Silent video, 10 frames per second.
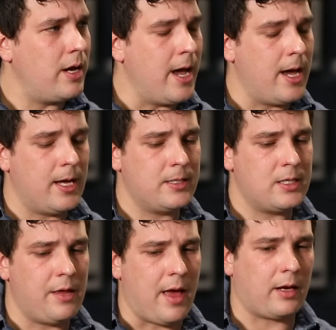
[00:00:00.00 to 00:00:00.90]
And
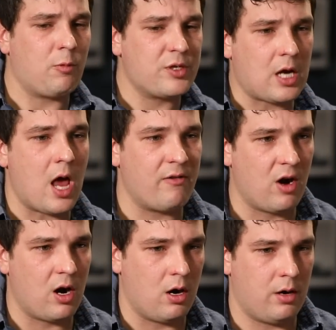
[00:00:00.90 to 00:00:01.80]
that was kind of
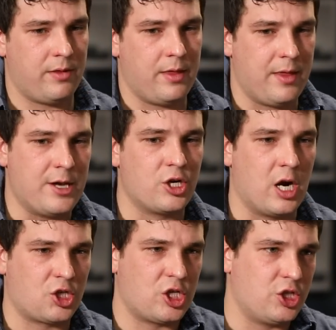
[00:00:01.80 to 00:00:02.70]
the
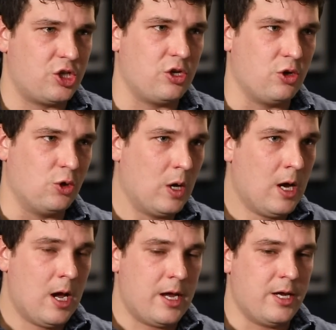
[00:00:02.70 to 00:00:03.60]
introduction to,
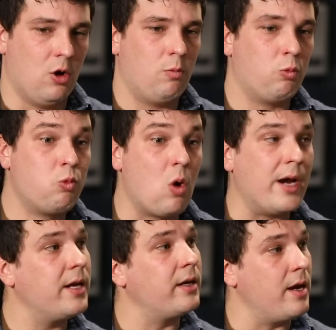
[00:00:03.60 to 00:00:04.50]

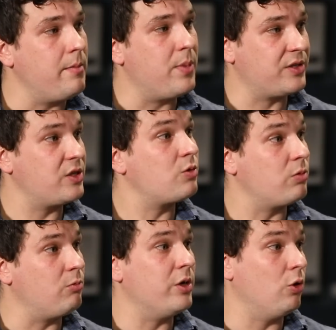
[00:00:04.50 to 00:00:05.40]
running a business
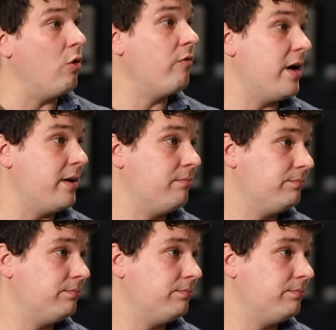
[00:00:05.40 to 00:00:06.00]
with real overhead.